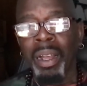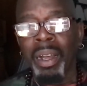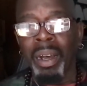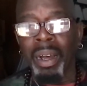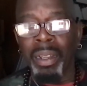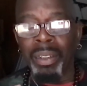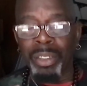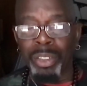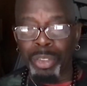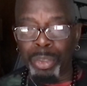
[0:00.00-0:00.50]

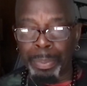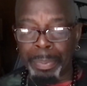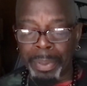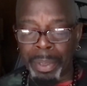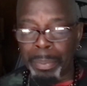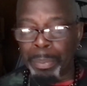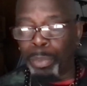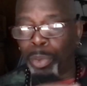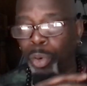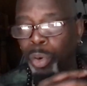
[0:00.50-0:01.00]
a little
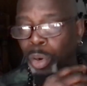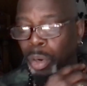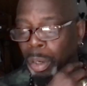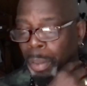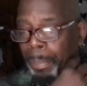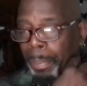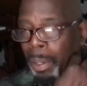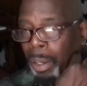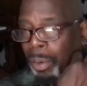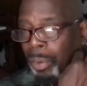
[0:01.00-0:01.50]
bit more
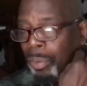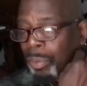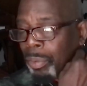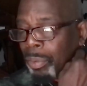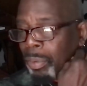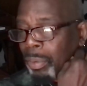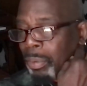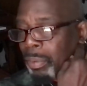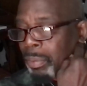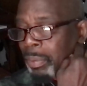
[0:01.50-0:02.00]
about
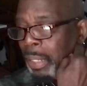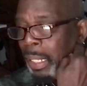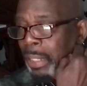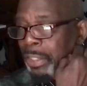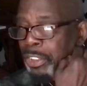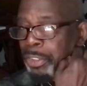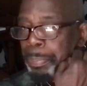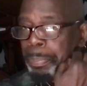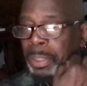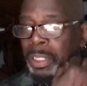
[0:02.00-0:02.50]
that
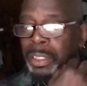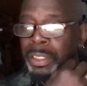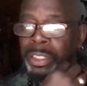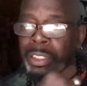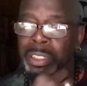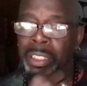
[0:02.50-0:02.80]
speech